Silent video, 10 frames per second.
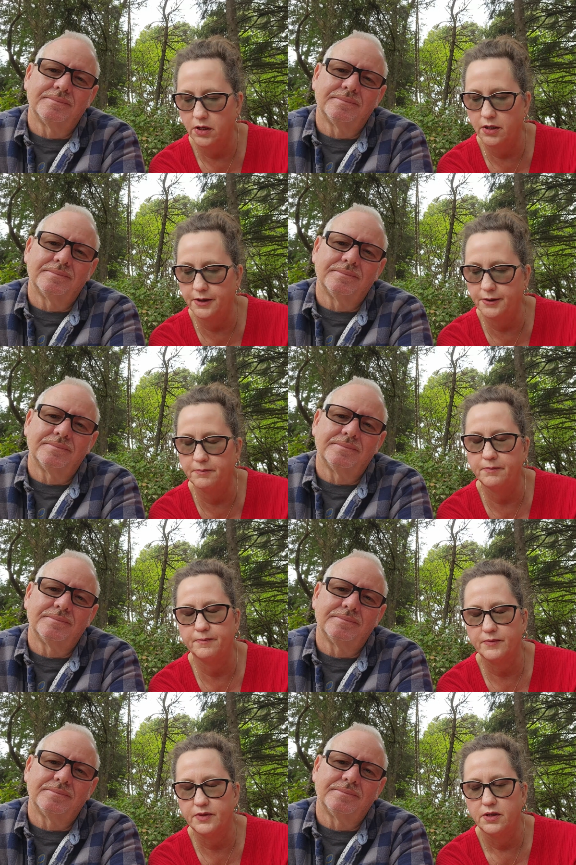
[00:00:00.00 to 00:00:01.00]
Speaker 1: Um,
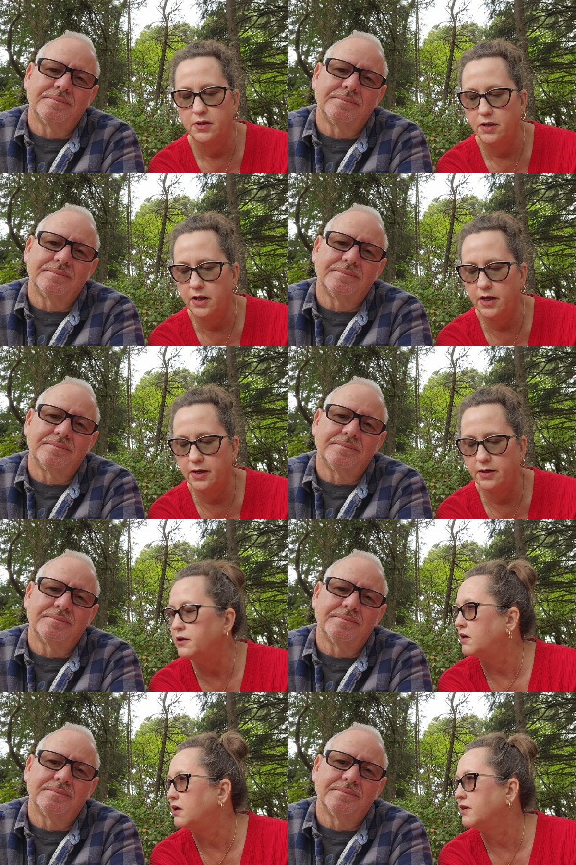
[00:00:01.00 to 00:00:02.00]
and
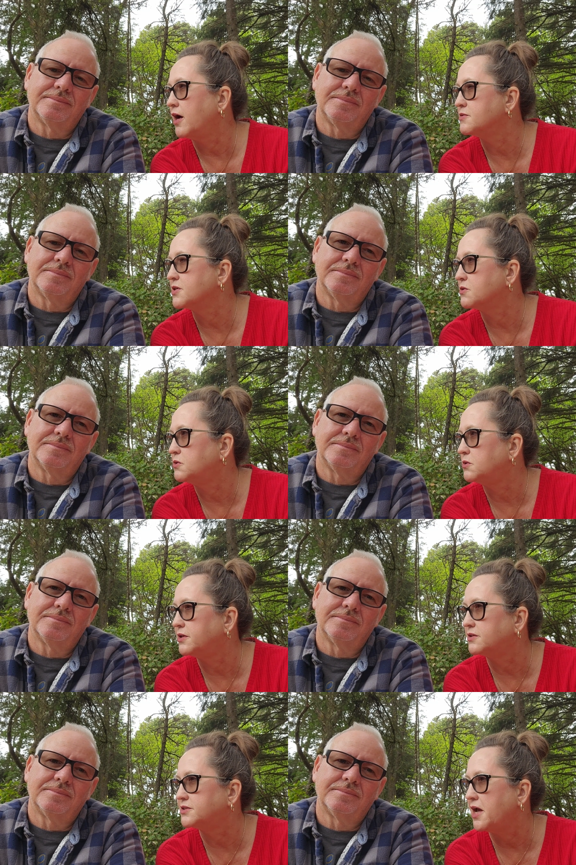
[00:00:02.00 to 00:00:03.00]
uh, that was a cool
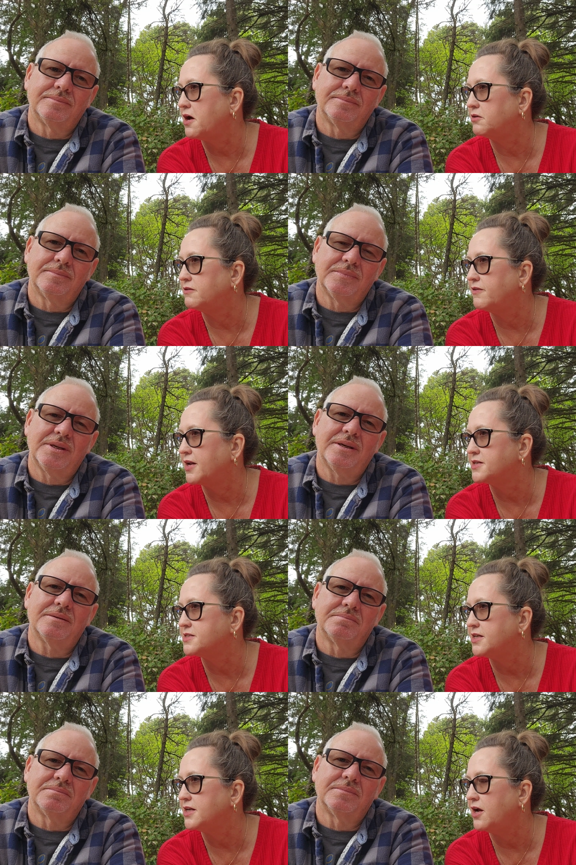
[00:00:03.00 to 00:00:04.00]
little town, Nevada yeah.
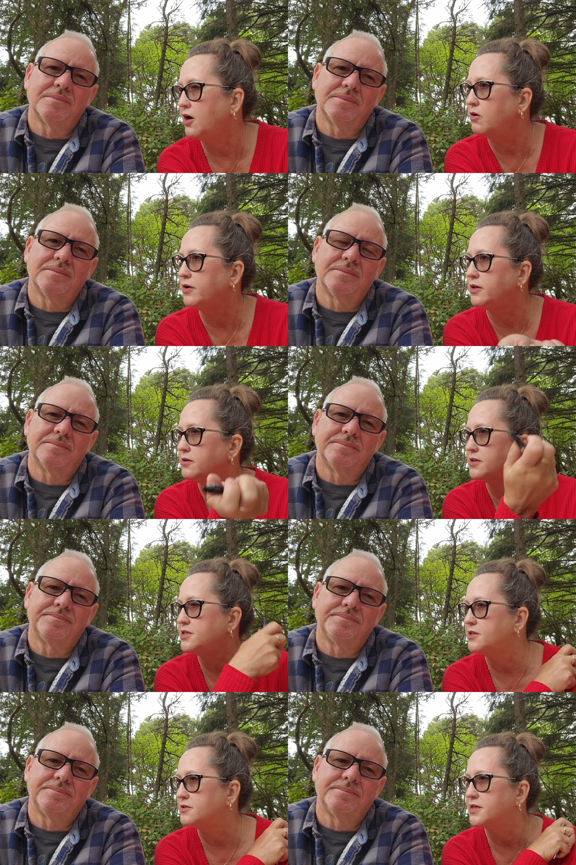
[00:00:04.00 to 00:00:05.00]
City. Oh, and
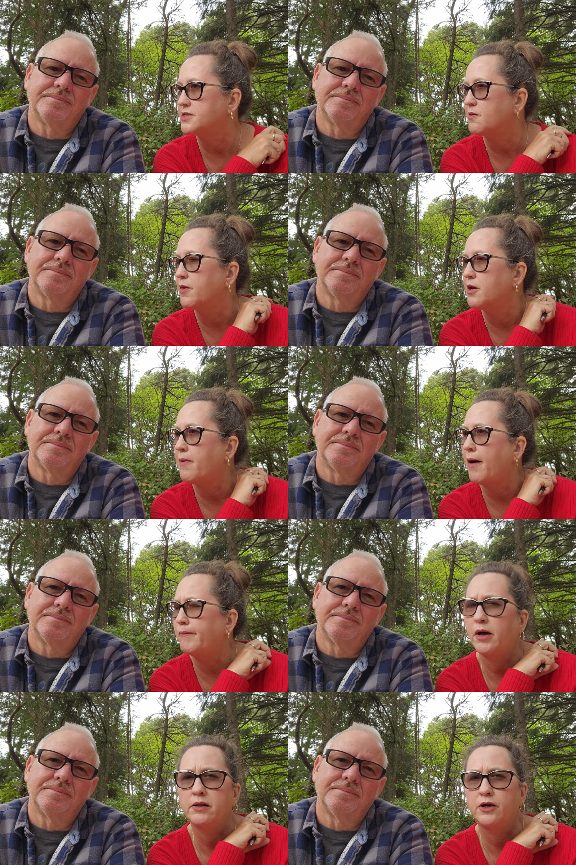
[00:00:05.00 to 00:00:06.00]
didn't you say something about
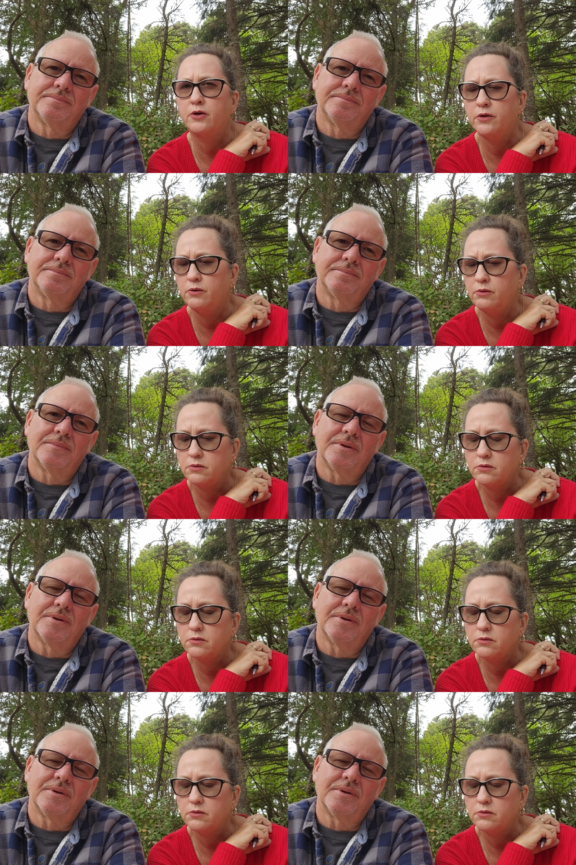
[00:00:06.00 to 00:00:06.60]
Motley Crue?